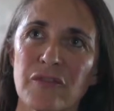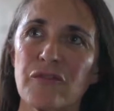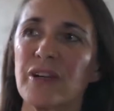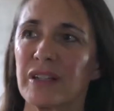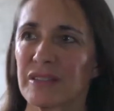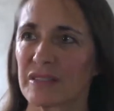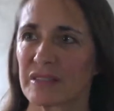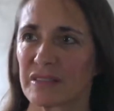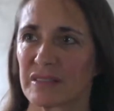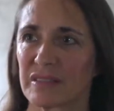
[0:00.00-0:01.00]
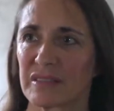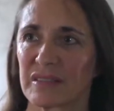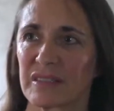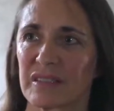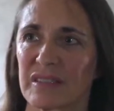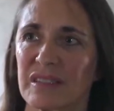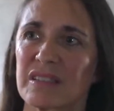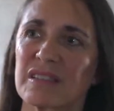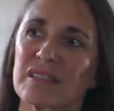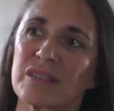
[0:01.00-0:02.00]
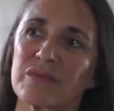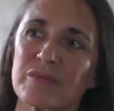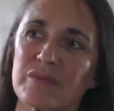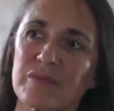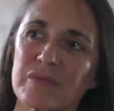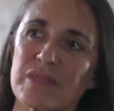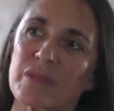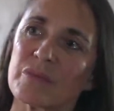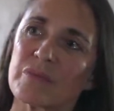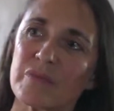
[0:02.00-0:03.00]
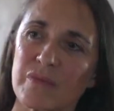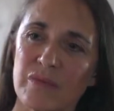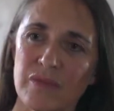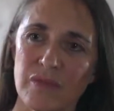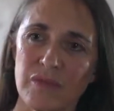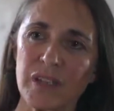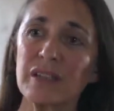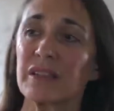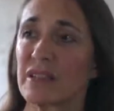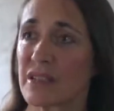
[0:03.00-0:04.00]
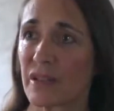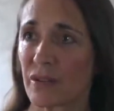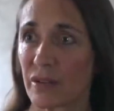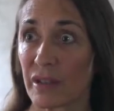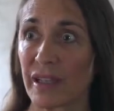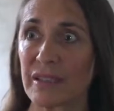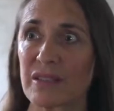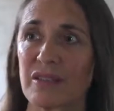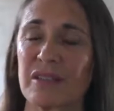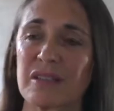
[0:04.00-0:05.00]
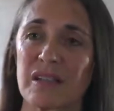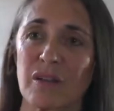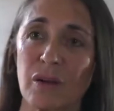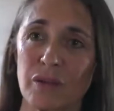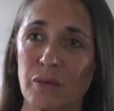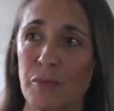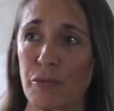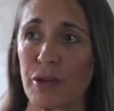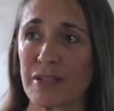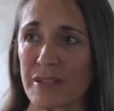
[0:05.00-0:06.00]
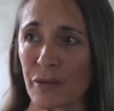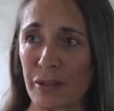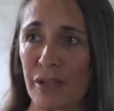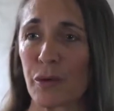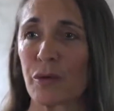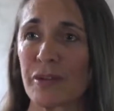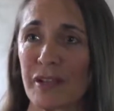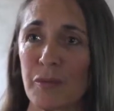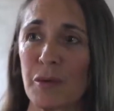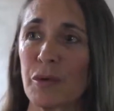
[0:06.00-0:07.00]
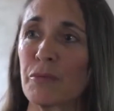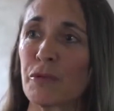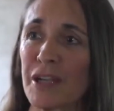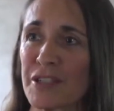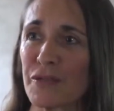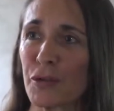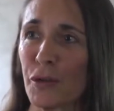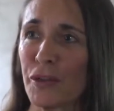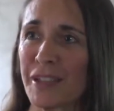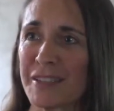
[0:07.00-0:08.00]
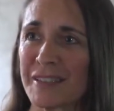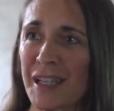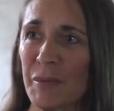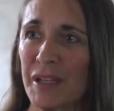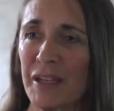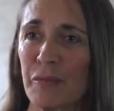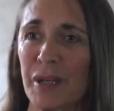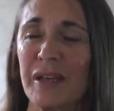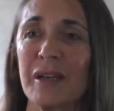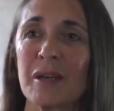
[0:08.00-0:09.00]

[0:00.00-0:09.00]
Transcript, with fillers: felt, until the, the feelings that are connected to this and all the repressed, all that are that have been repressed for all that time and that have been